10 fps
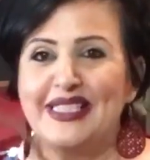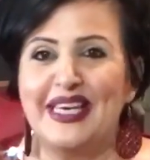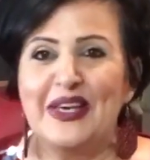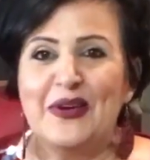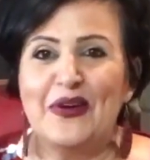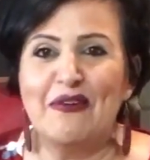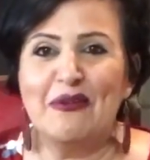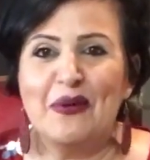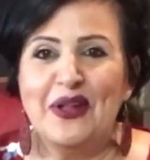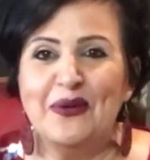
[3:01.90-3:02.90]
Thank you
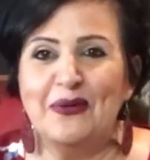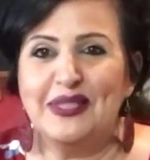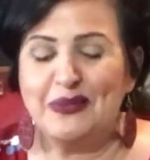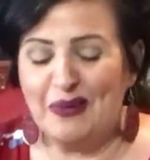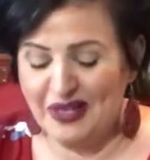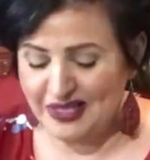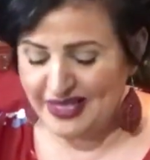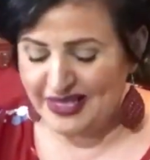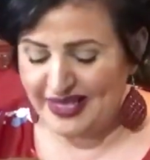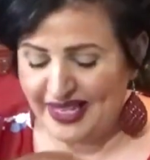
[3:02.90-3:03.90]
everyone who
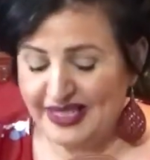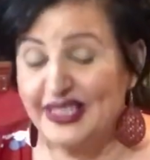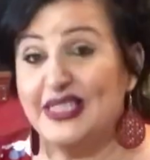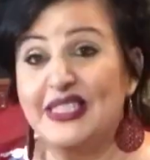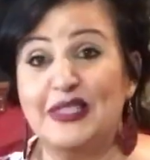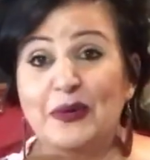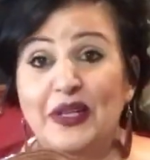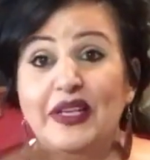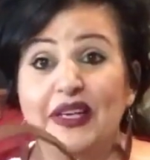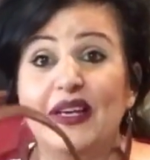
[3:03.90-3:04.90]
responded that this is a
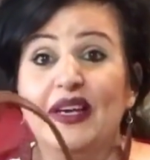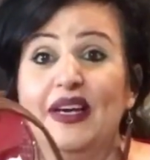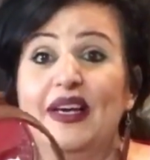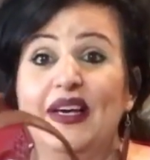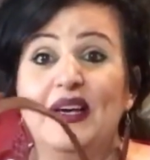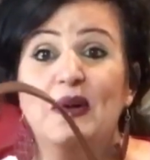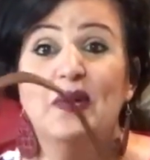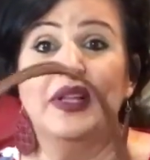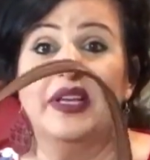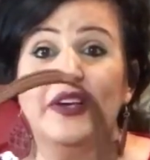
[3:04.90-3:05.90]
really,
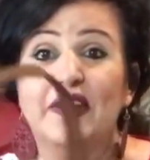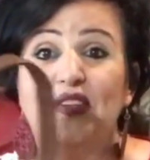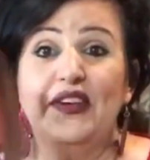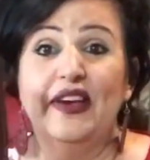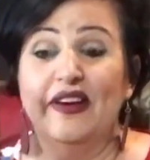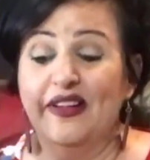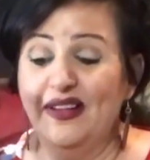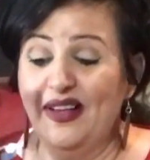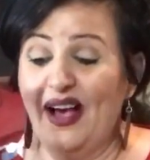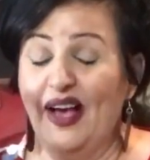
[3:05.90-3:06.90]
really good deal.
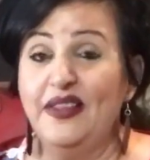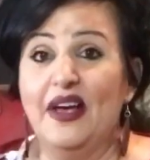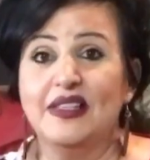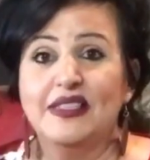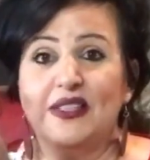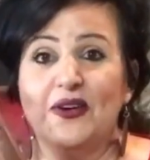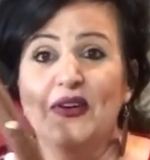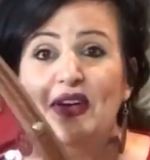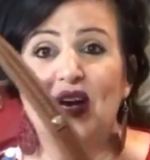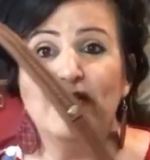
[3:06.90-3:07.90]
I thought so.
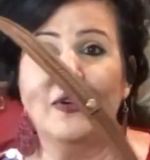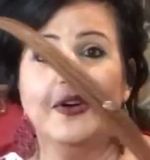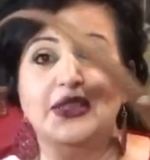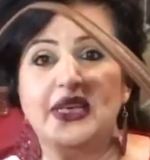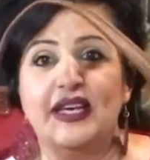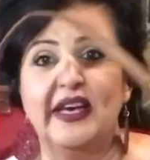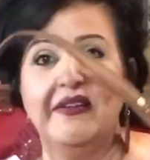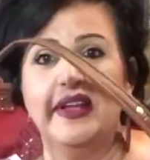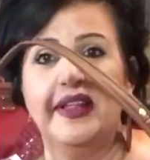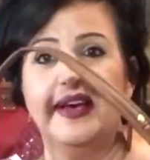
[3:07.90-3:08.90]
Of course I gave
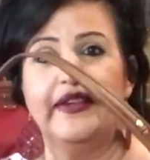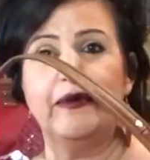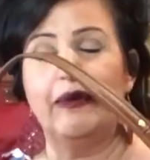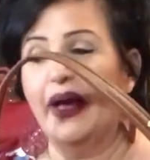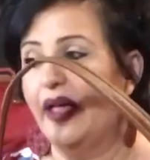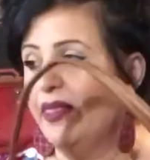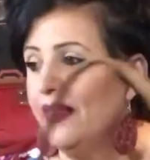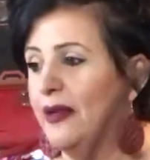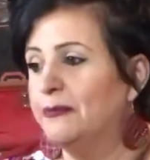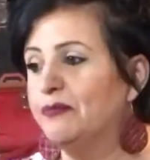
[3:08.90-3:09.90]
it a nice bath
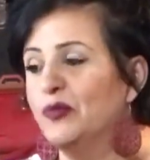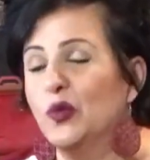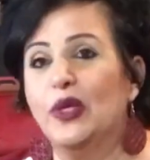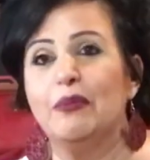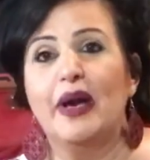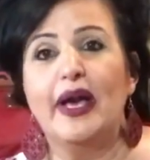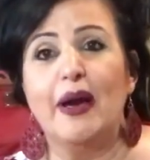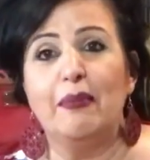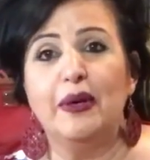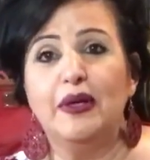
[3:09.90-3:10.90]
with my
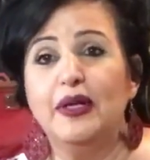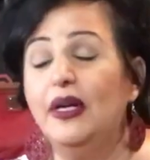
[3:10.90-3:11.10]
apple